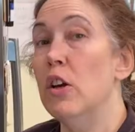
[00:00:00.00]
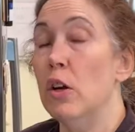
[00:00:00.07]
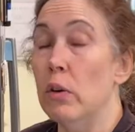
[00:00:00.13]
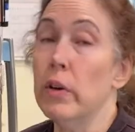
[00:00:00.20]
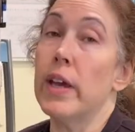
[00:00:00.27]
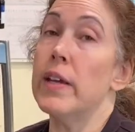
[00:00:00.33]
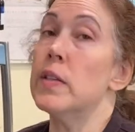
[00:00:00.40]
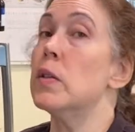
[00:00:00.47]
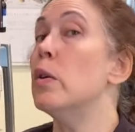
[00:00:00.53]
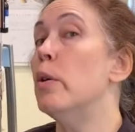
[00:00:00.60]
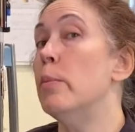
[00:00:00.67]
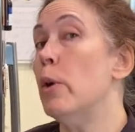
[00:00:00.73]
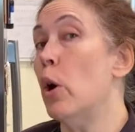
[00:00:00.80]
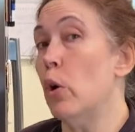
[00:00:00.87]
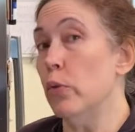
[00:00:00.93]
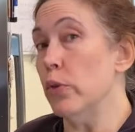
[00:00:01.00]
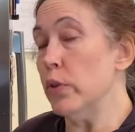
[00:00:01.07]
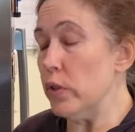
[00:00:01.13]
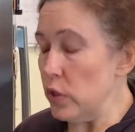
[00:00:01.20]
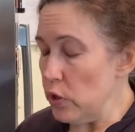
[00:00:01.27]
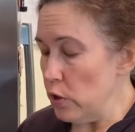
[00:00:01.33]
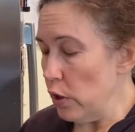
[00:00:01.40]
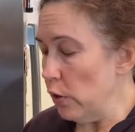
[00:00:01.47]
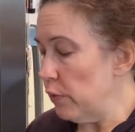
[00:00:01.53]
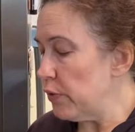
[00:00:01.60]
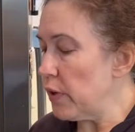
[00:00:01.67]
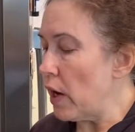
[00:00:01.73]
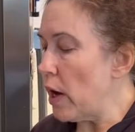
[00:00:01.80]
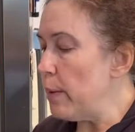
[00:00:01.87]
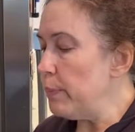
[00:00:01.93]
Okay, so I'm over at the
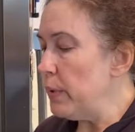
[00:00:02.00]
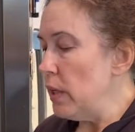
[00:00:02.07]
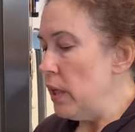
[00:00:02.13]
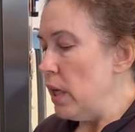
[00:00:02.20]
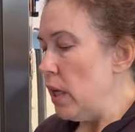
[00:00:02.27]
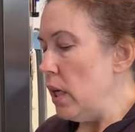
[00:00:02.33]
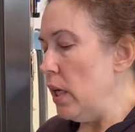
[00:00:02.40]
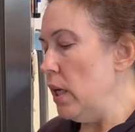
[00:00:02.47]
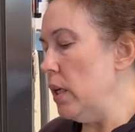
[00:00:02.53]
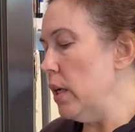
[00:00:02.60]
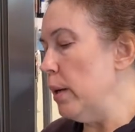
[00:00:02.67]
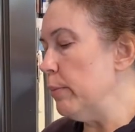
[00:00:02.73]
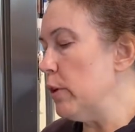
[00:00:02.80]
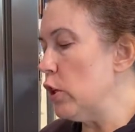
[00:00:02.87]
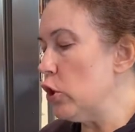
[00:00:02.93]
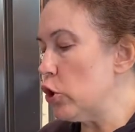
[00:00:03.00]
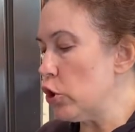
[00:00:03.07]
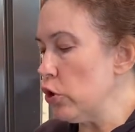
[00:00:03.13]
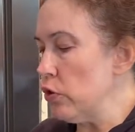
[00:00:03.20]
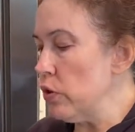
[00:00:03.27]
stovetop and I'm gonna turn